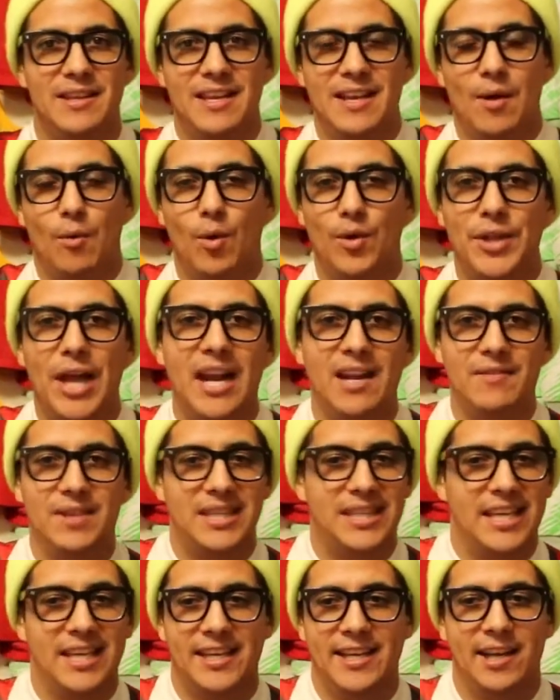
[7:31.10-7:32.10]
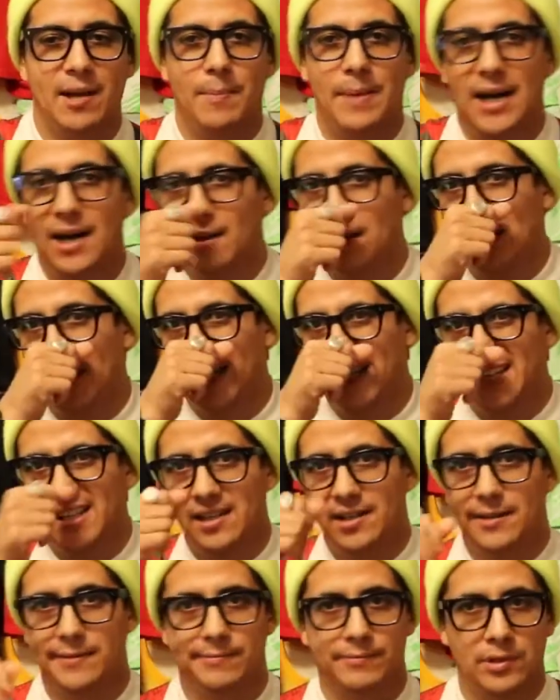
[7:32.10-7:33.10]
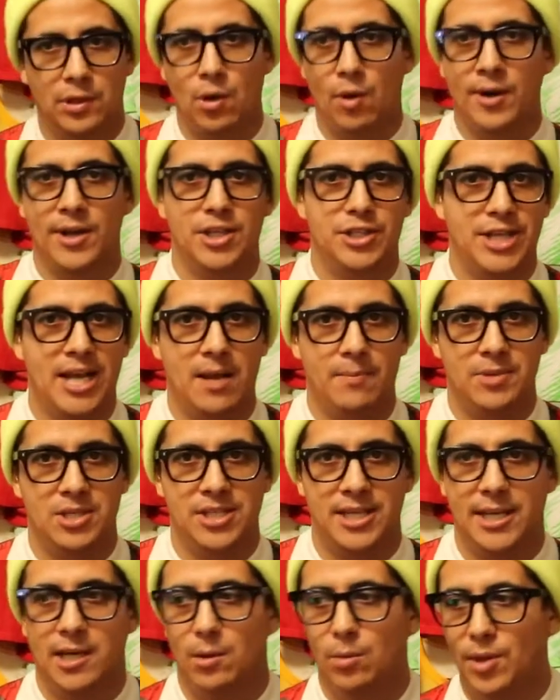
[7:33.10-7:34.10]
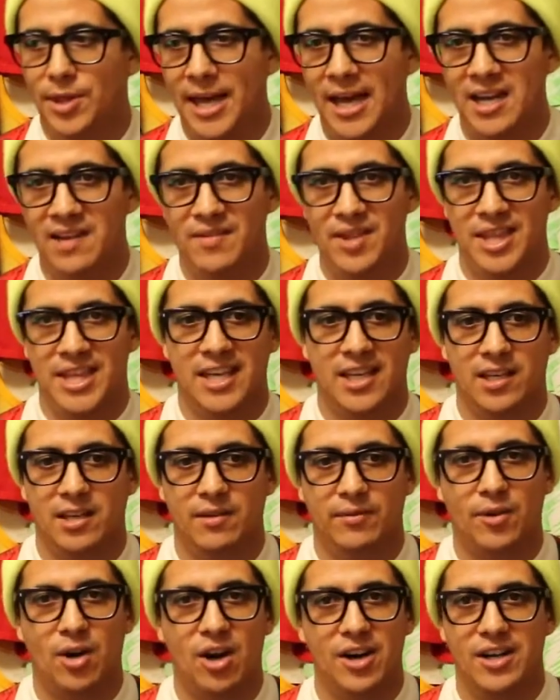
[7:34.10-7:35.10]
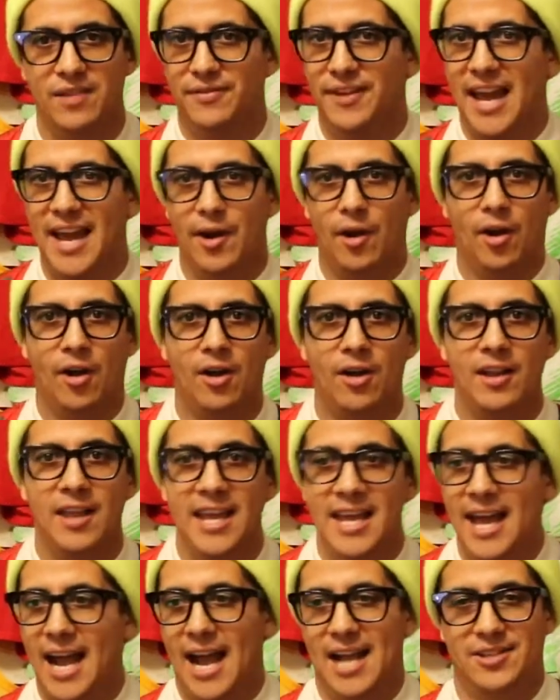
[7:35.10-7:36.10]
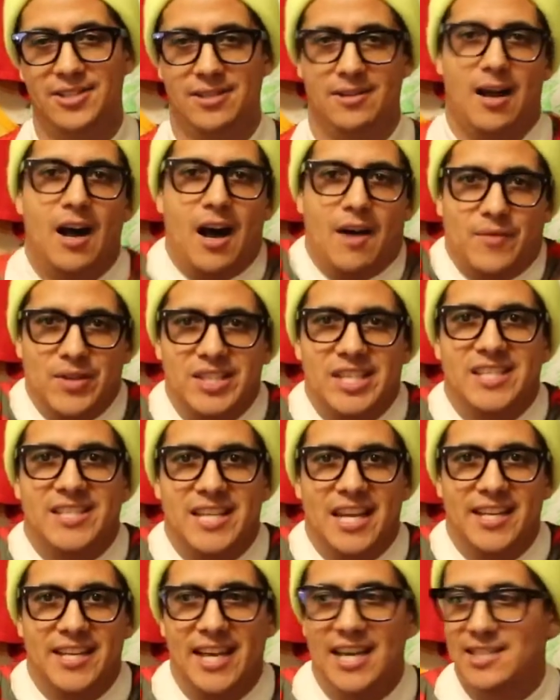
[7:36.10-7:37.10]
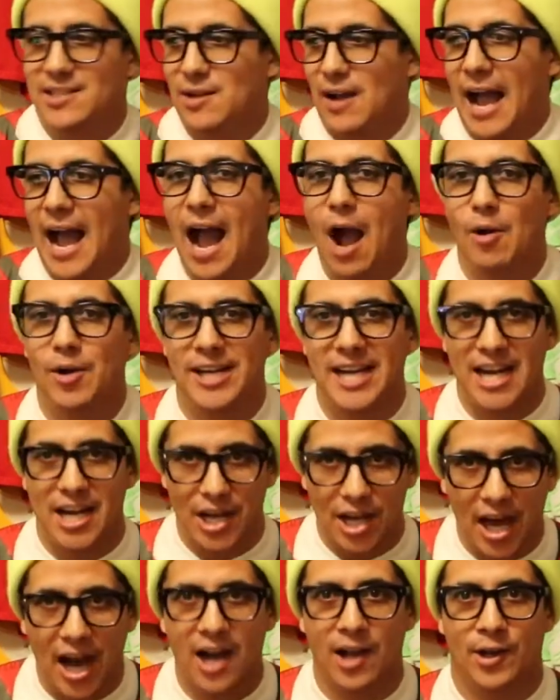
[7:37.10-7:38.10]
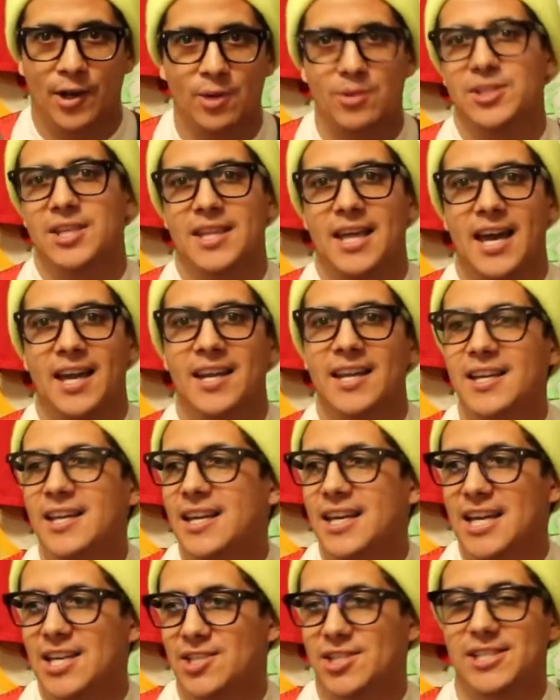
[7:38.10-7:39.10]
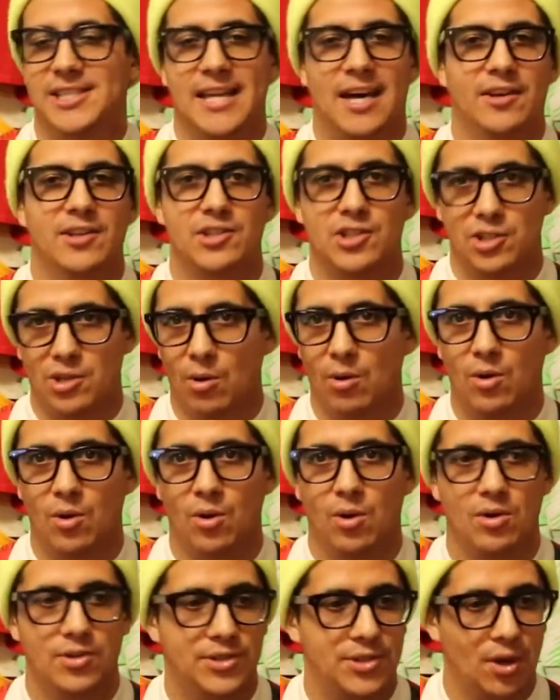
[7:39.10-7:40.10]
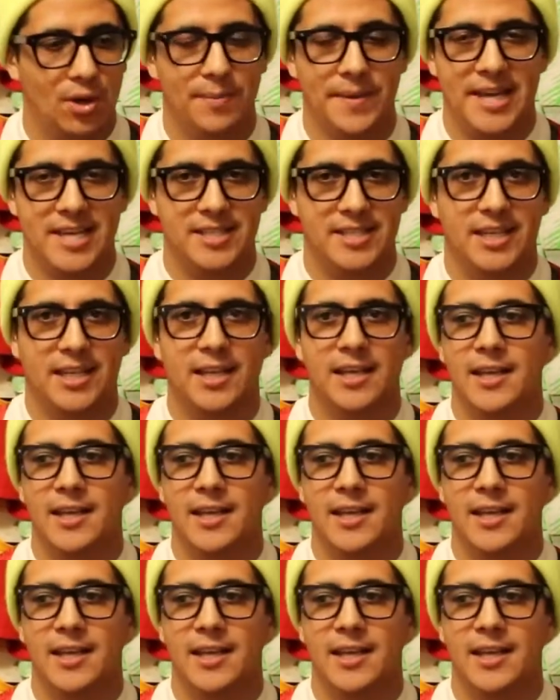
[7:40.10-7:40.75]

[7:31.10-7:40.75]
Without even thinking about like going to the Champions League or without even thinking of Cardiff at all, I just obviously said yes. How could I not go to that? It just sounded so cool, so amazing.